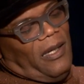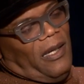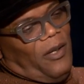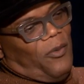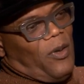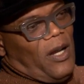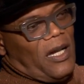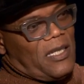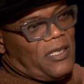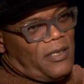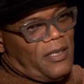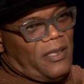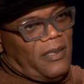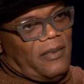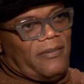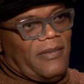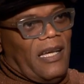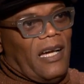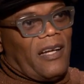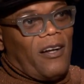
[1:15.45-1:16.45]
I watched
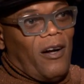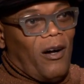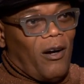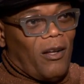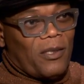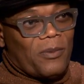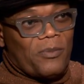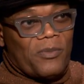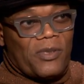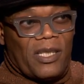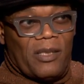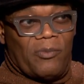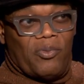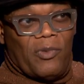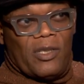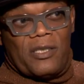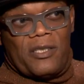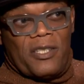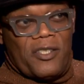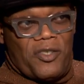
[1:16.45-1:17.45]
it, I called him, said,
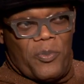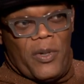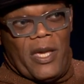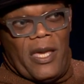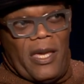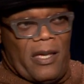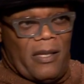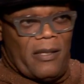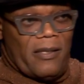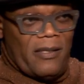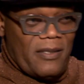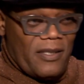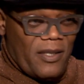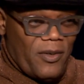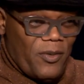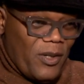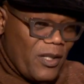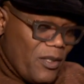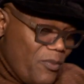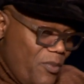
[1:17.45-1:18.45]
what's this mean? He said,
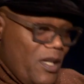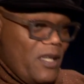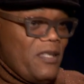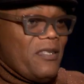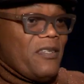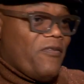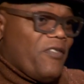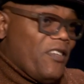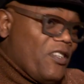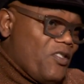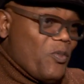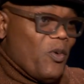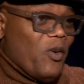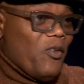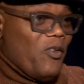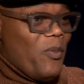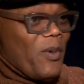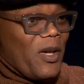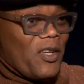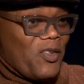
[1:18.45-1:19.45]
well, it means if this
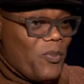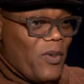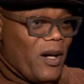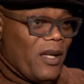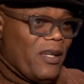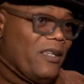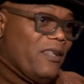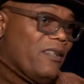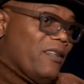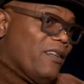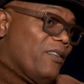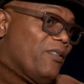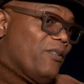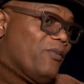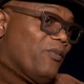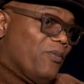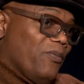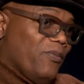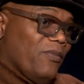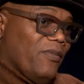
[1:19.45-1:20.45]
movie makes money,
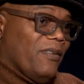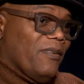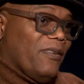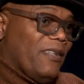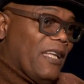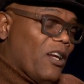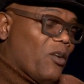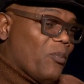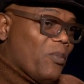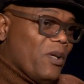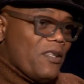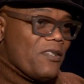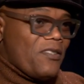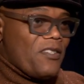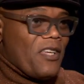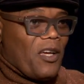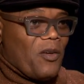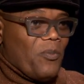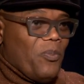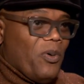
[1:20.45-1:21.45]
then that'll be the
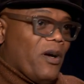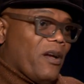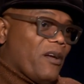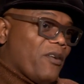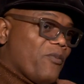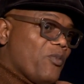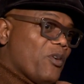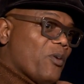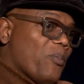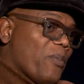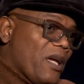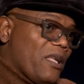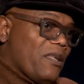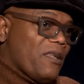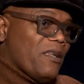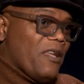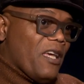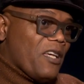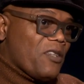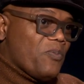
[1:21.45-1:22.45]
second part, and we'll make
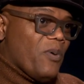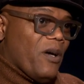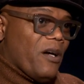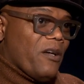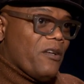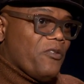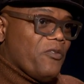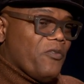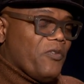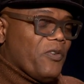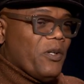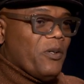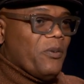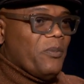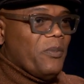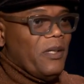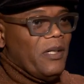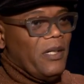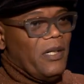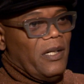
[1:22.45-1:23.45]
the next part of the film
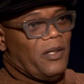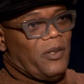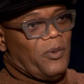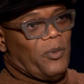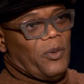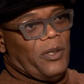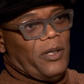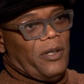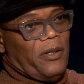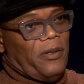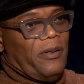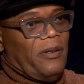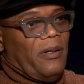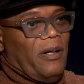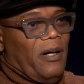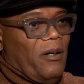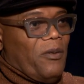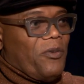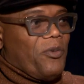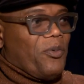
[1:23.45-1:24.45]
where
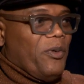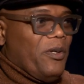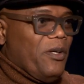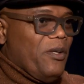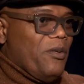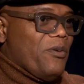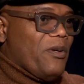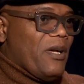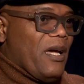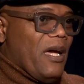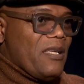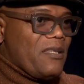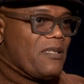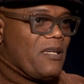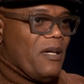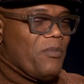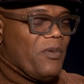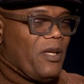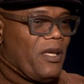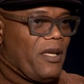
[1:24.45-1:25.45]
all three of you guys
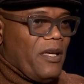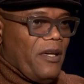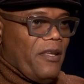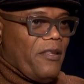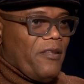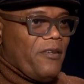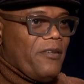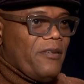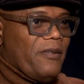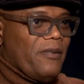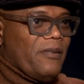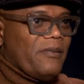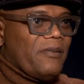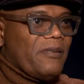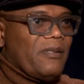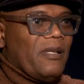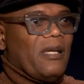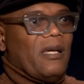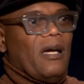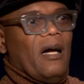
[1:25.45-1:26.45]
come together. And I
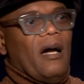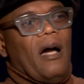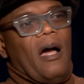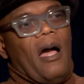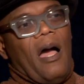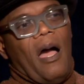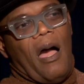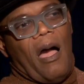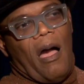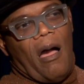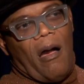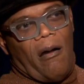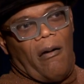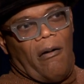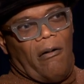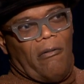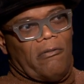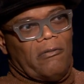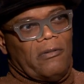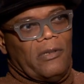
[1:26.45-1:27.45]
was like,
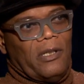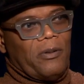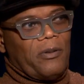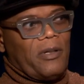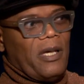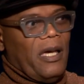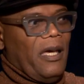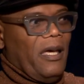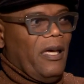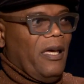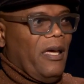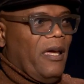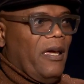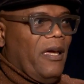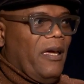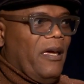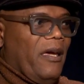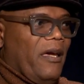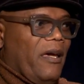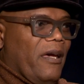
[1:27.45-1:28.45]
oh, okay.
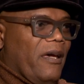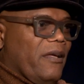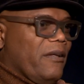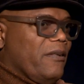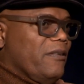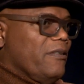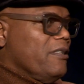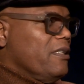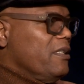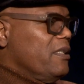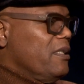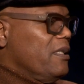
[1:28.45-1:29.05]
And